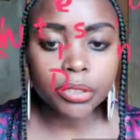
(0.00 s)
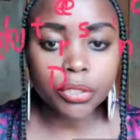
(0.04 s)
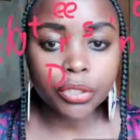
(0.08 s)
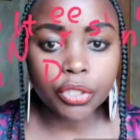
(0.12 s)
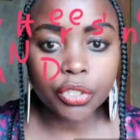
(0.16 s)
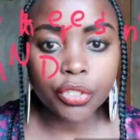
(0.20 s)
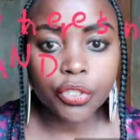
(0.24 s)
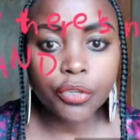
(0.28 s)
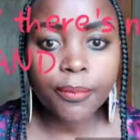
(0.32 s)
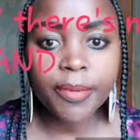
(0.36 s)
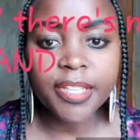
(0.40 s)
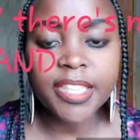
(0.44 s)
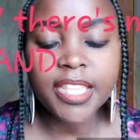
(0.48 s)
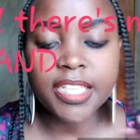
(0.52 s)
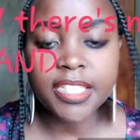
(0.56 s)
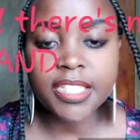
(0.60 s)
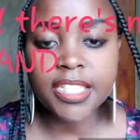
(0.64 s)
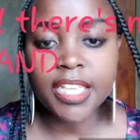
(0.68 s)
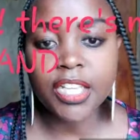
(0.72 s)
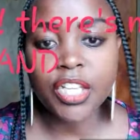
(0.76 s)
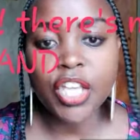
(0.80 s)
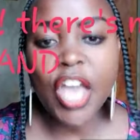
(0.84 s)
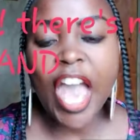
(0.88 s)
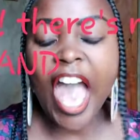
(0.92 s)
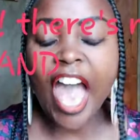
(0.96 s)
to do, but they
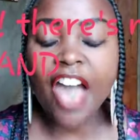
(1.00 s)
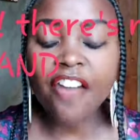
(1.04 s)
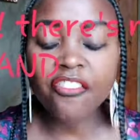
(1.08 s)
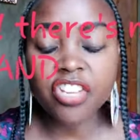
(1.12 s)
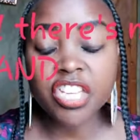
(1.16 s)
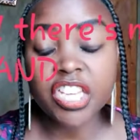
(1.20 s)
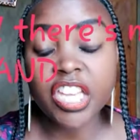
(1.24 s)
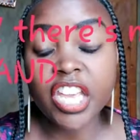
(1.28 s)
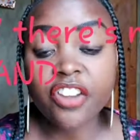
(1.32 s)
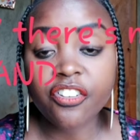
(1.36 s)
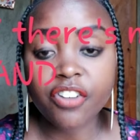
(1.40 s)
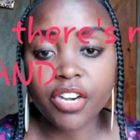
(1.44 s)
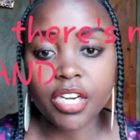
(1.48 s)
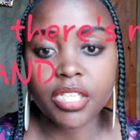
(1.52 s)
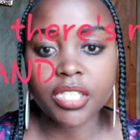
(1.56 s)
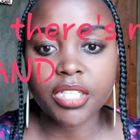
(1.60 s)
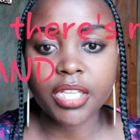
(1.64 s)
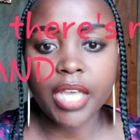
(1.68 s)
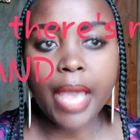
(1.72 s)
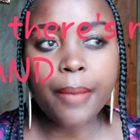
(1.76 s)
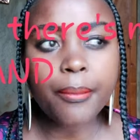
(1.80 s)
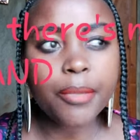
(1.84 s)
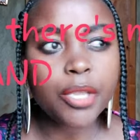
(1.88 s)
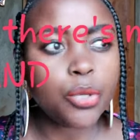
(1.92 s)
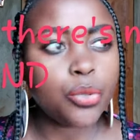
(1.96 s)
tell you I have an errand.
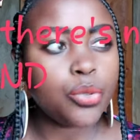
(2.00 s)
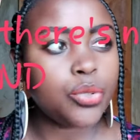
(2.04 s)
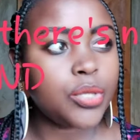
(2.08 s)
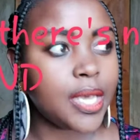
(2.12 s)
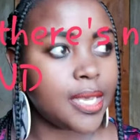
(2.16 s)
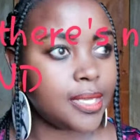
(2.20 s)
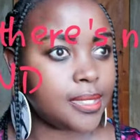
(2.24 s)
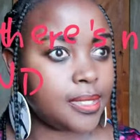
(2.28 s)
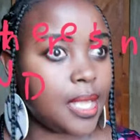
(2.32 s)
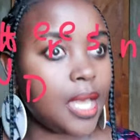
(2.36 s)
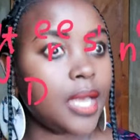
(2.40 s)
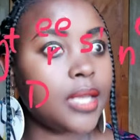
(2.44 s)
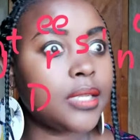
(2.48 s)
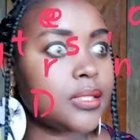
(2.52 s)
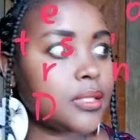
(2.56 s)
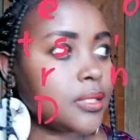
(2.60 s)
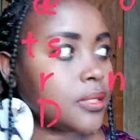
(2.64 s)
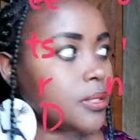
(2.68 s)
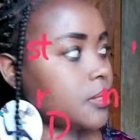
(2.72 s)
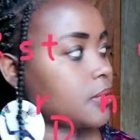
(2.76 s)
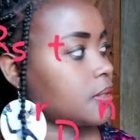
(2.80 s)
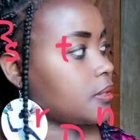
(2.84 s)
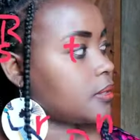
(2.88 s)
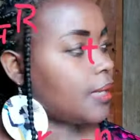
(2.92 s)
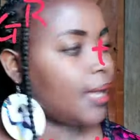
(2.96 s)
I mean, who does that,
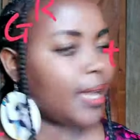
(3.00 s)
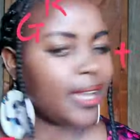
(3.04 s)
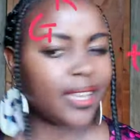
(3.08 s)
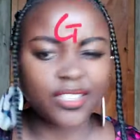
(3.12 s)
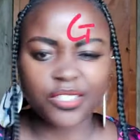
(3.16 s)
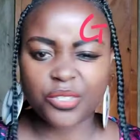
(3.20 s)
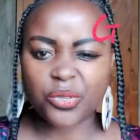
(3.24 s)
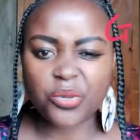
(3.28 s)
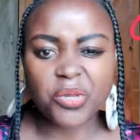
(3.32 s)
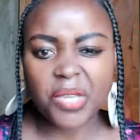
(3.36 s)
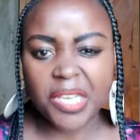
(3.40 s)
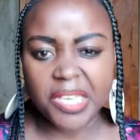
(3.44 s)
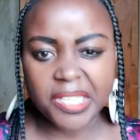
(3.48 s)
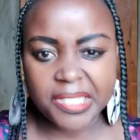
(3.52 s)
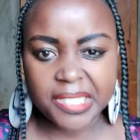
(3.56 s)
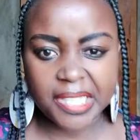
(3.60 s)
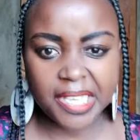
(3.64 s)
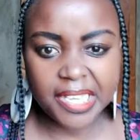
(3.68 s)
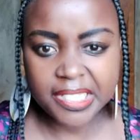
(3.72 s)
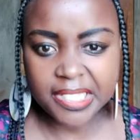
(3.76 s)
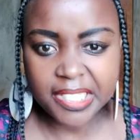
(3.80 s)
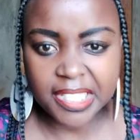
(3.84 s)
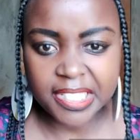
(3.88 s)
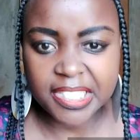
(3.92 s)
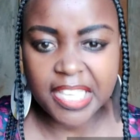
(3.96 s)
guys? Who does
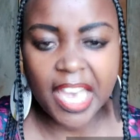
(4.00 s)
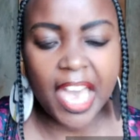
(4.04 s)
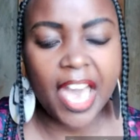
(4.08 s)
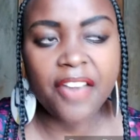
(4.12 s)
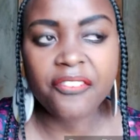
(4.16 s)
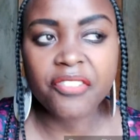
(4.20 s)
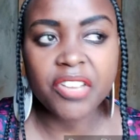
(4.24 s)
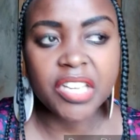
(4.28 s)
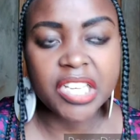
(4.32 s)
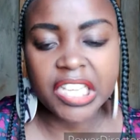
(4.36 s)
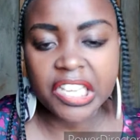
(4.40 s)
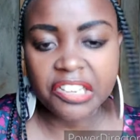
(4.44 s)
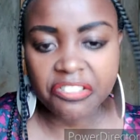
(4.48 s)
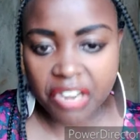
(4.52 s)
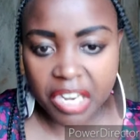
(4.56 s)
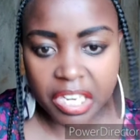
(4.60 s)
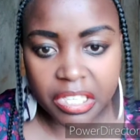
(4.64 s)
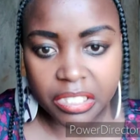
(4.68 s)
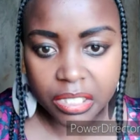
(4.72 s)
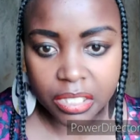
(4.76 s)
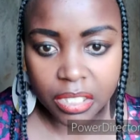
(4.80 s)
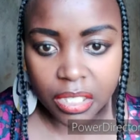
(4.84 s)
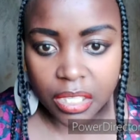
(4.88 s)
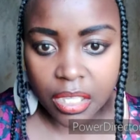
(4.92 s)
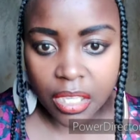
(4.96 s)
that? I have an
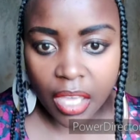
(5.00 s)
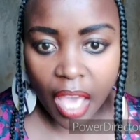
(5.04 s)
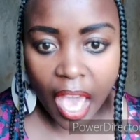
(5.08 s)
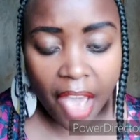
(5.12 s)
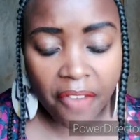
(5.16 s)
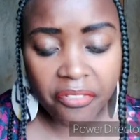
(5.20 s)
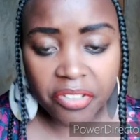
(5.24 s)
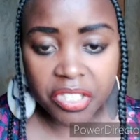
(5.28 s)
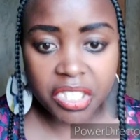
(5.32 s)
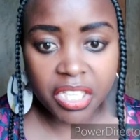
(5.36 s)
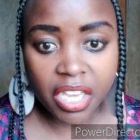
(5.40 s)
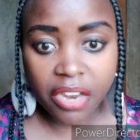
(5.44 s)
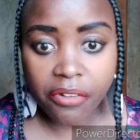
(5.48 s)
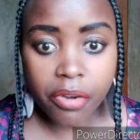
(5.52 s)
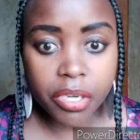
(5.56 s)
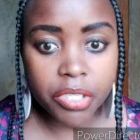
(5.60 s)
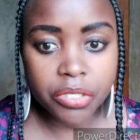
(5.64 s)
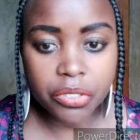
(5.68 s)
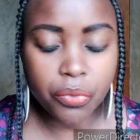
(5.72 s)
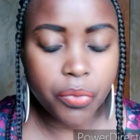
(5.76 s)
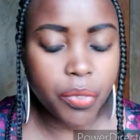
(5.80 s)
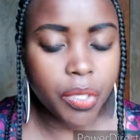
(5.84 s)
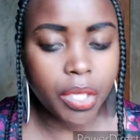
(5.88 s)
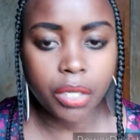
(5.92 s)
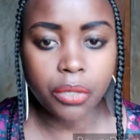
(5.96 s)
errand. I have an errand,
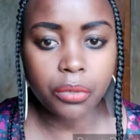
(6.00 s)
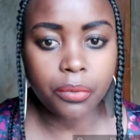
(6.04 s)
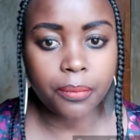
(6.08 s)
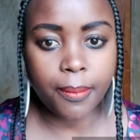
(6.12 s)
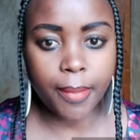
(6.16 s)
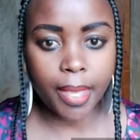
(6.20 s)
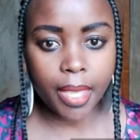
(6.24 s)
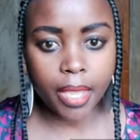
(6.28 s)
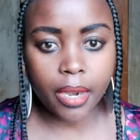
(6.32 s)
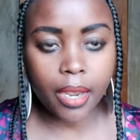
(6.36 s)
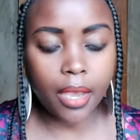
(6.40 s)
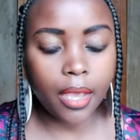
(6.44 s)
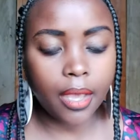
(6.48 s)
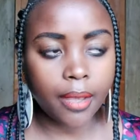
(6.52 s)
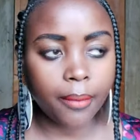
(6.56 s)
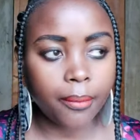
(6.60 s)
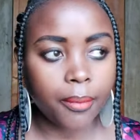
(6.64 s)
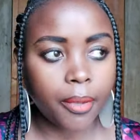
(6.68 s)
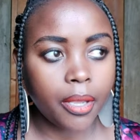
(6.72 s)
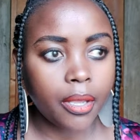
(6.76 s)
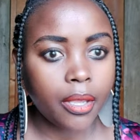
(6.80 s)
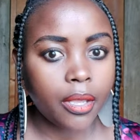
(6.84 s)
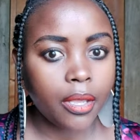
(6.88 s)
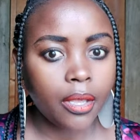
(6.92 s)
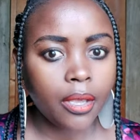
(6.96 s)
so we cannot meet up.
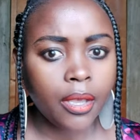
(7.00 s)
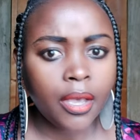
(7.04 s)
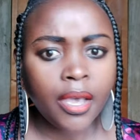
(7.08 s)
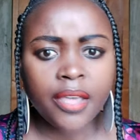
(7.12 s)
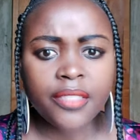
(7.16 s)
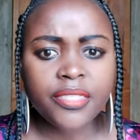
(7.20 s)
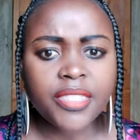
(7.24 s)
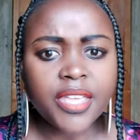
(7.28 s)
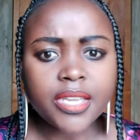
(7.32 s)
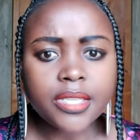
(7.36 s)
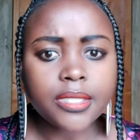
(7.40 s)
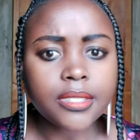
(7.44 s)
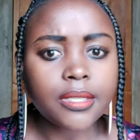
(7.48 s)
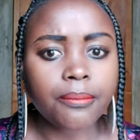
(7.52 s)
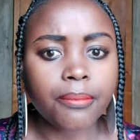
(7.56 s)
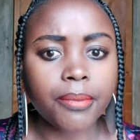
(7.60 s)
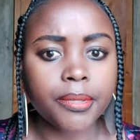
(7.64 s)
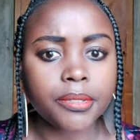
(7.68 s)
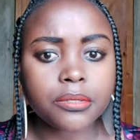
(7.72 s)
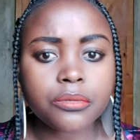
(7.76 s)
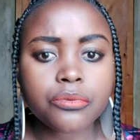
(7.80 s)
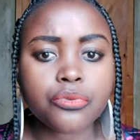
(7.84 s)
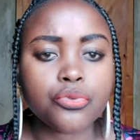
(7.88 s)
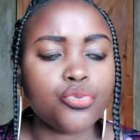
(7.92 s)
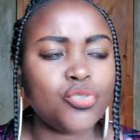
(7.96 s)
That is a
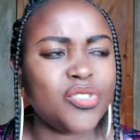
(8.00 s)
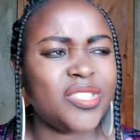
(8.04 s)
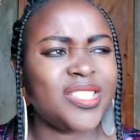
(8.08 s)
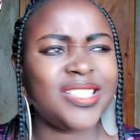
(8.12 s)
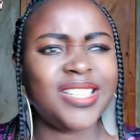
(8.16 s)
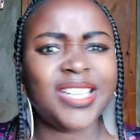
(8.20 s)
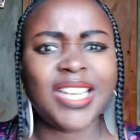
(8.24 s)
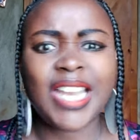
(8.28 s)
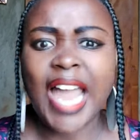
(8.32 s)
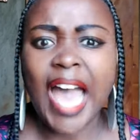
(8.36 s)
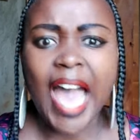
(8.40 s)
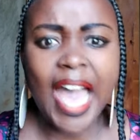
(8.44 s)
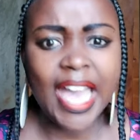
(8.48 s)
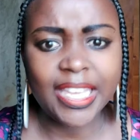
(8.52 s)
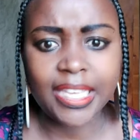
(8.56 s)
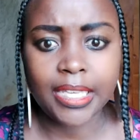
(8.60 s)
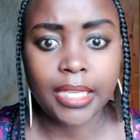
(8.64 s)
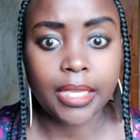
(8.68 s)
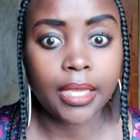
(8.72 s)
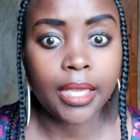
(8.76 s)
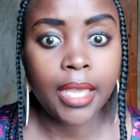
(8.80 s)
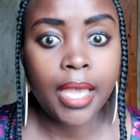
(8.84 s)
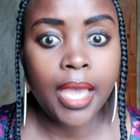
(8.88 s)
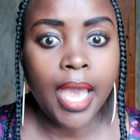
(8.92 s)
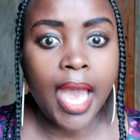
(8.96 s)
person who is
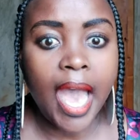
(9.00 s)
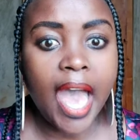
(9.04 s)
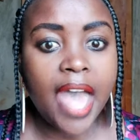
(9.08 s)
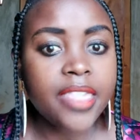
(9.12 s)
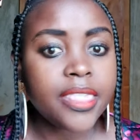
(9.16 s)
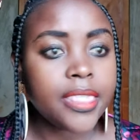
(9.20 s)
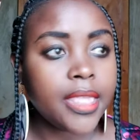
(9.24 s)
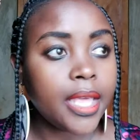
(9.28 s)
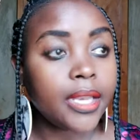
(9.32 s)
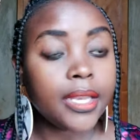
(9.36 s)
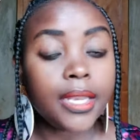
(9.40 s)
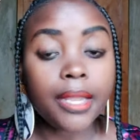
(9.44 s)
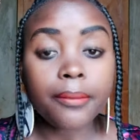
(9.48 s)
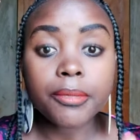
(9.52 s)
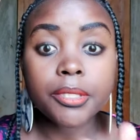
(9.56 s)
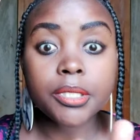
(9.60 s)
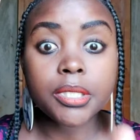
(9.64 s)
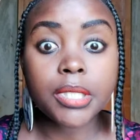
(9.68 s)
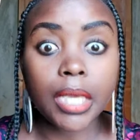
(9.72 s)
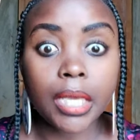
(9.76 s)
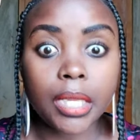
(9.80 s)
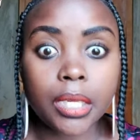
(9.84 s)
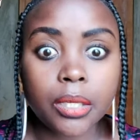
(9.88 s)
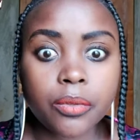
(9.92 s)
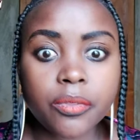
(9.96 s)
lying. And let me
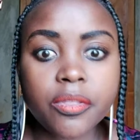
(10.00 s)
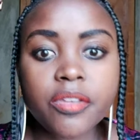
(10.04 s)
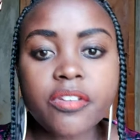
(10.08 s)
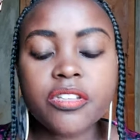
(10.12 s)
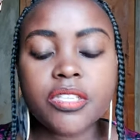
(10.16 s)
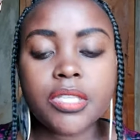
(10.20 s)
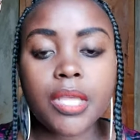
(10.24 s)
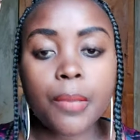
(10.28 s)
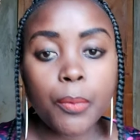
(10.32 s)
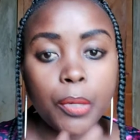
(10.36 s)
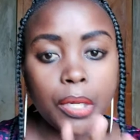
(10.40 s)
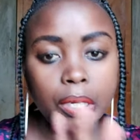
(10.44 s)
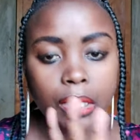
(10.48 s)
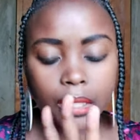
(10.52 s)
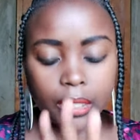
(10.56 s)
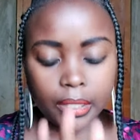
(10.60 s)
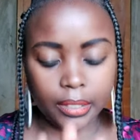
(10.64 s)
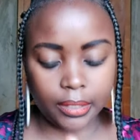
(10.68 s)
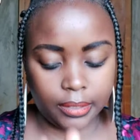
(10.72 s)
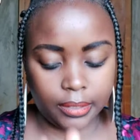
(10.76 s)
tell you, there is someone,